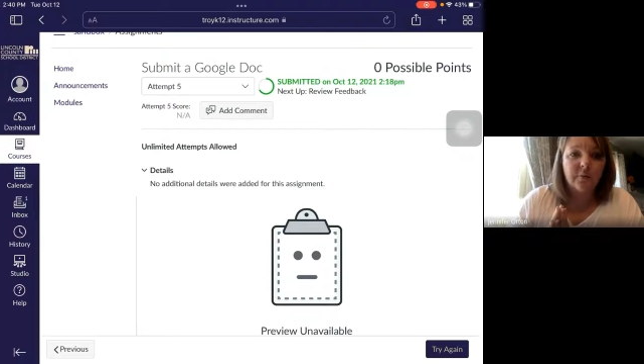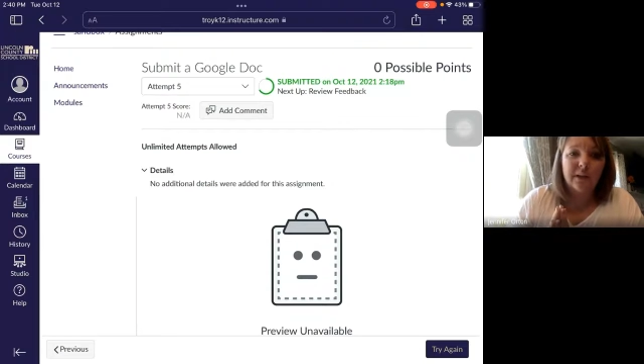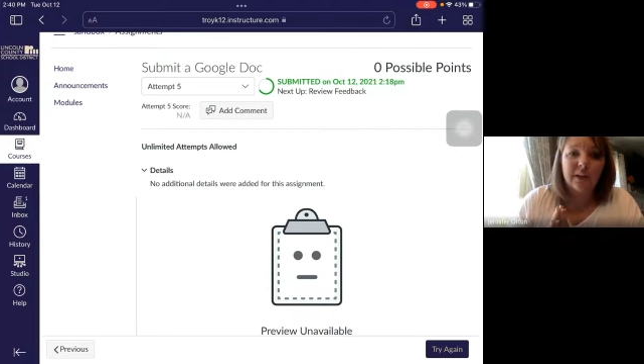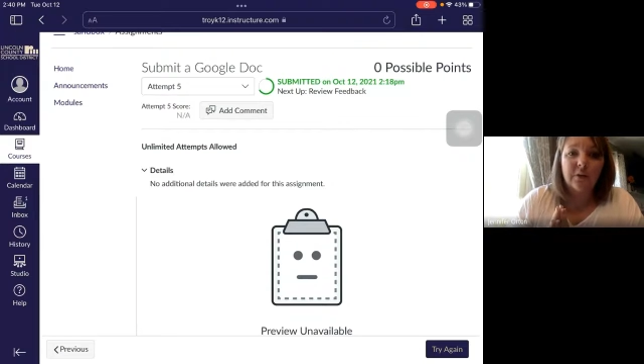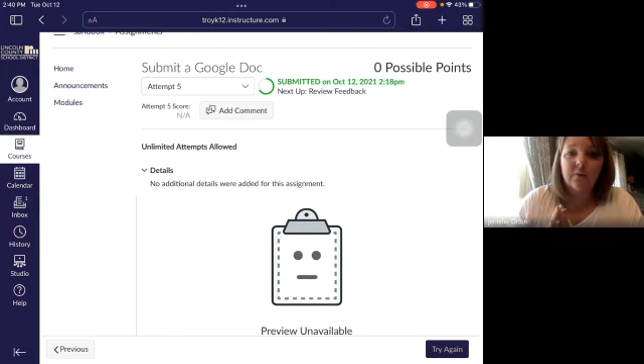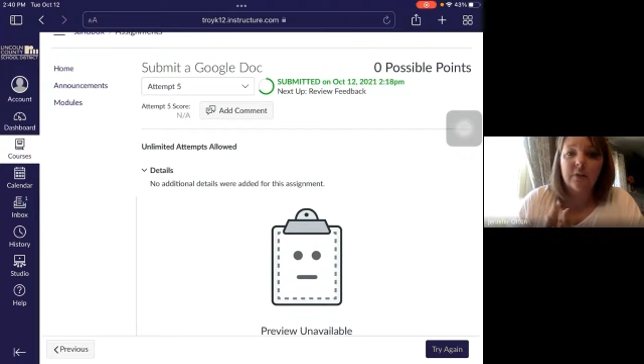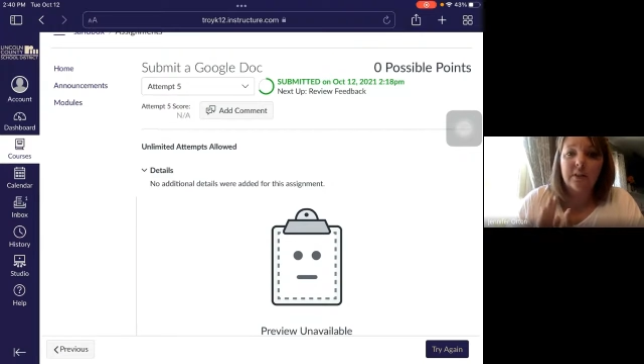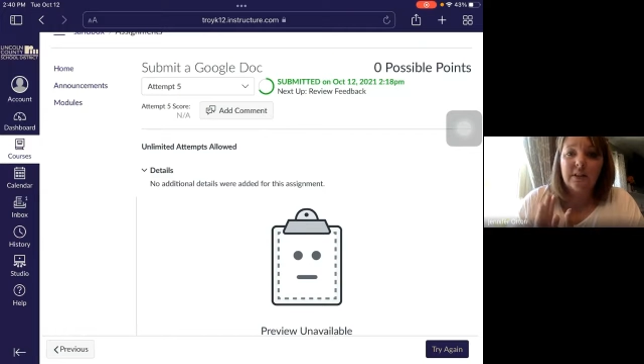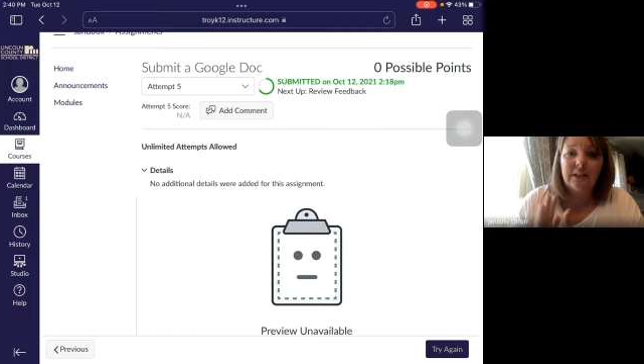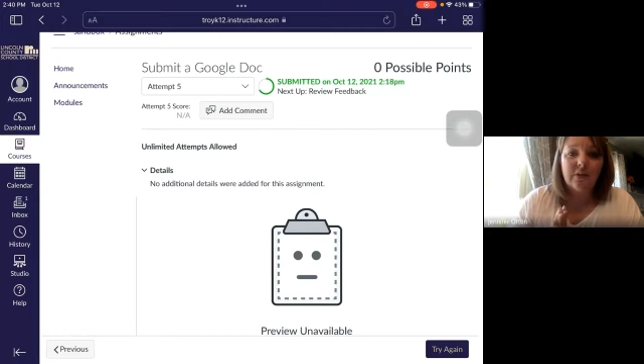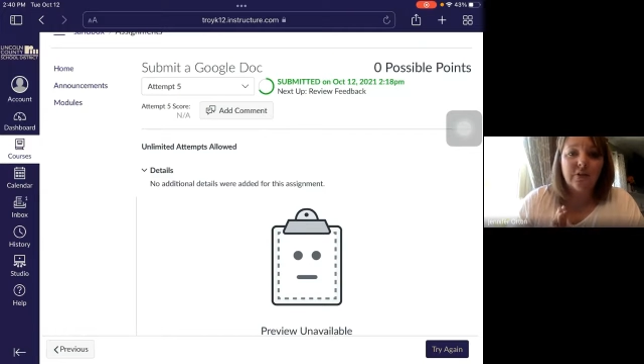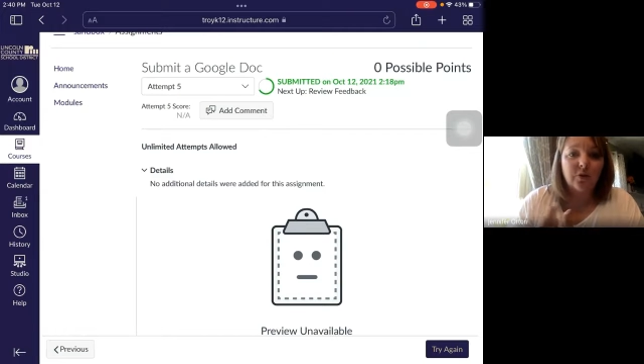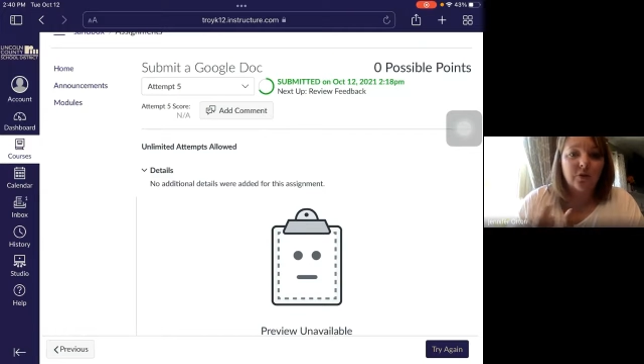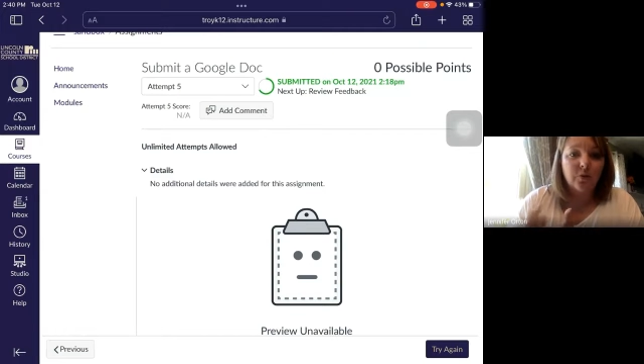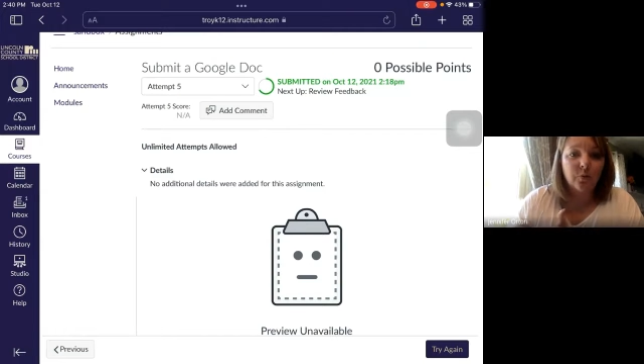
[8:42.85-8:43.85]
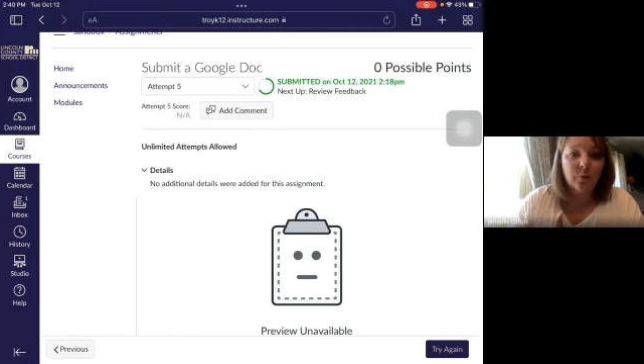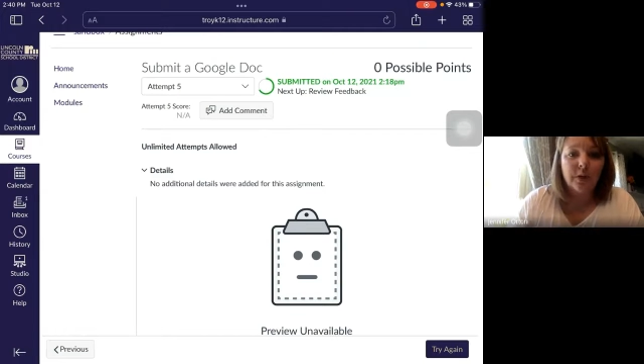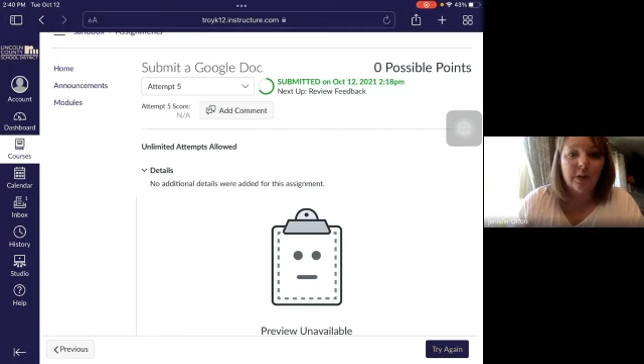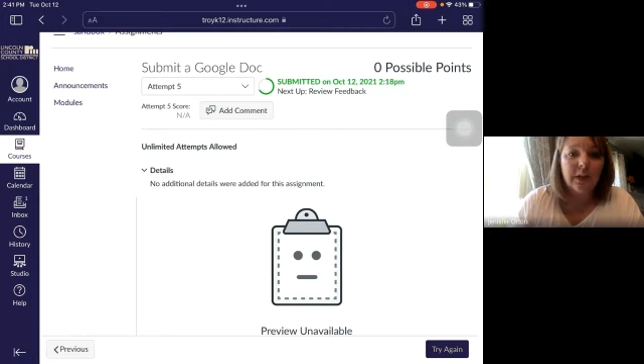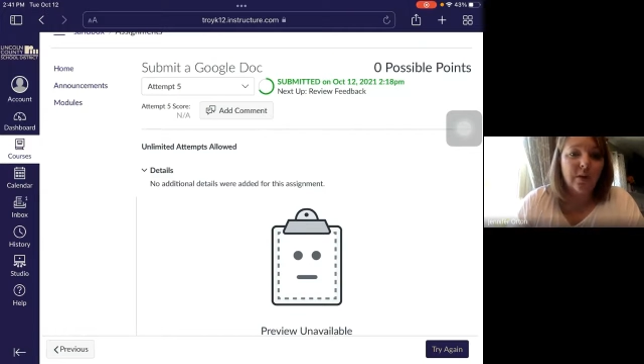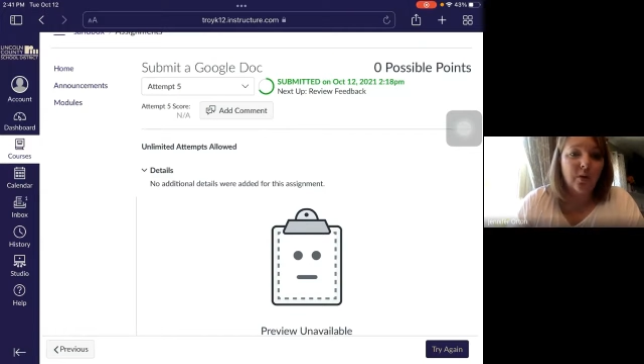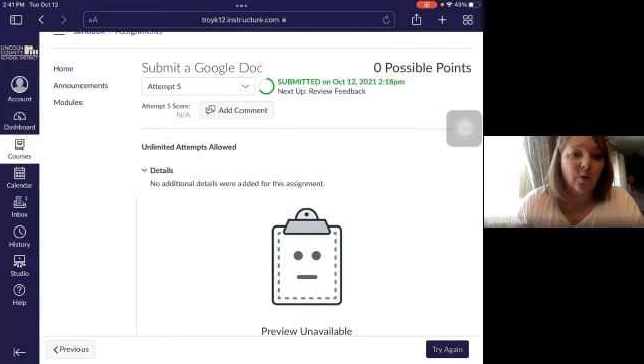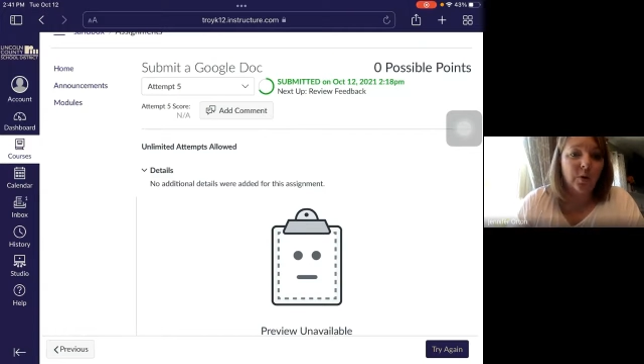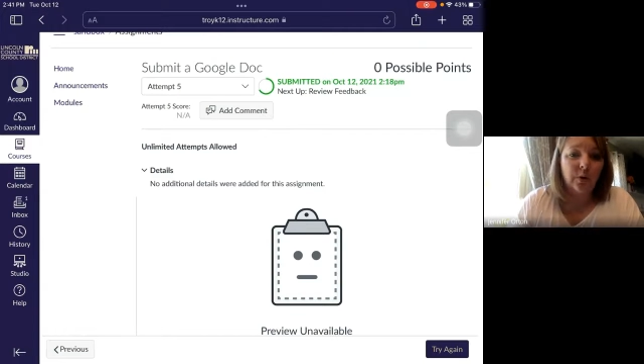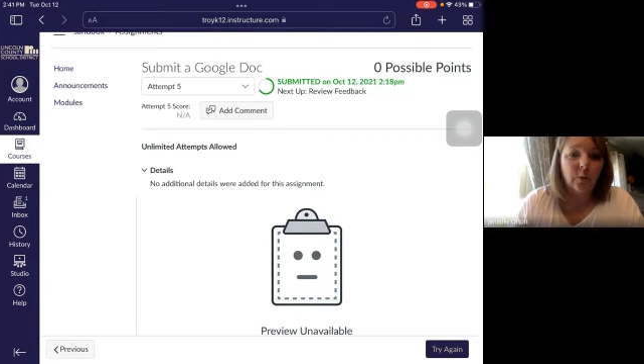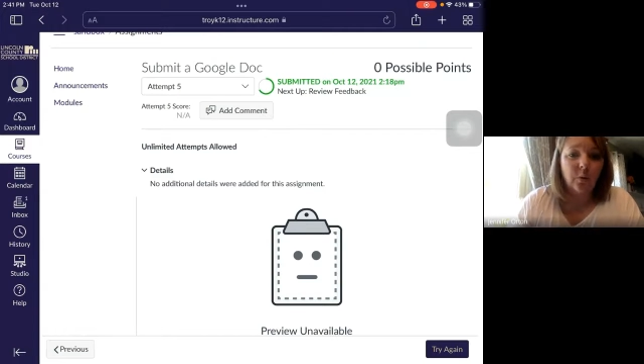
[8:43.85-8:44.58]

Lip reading: like the teacher's really the only